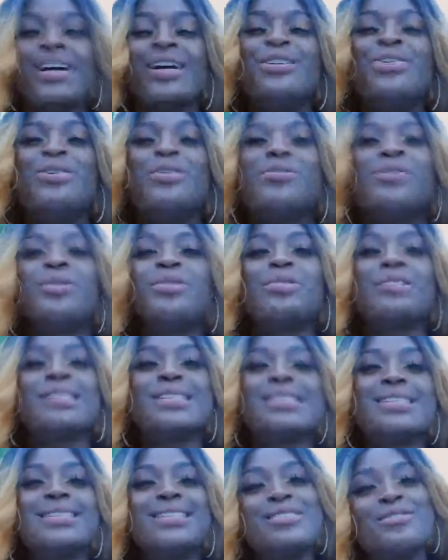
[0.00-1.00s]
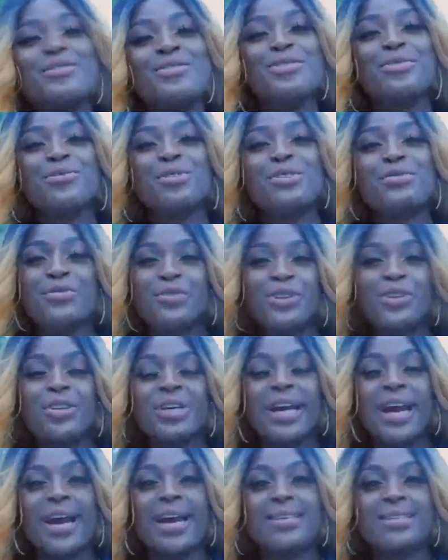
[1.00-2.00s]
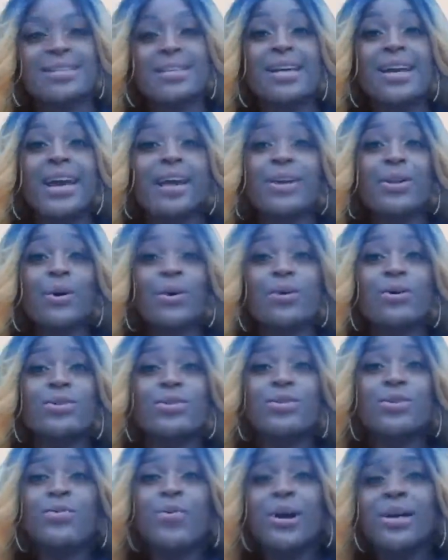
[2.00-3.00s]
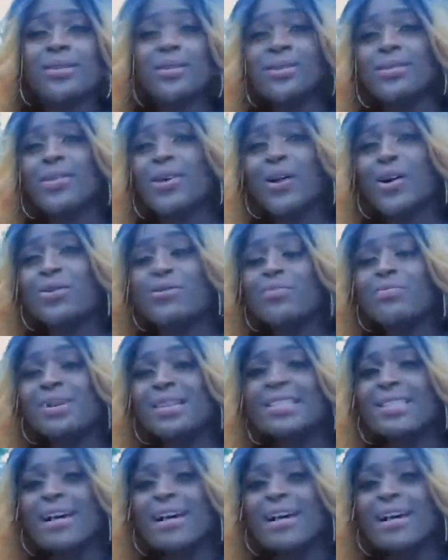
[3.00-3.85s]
doing all these tutorials for you guys, and also why not on Miss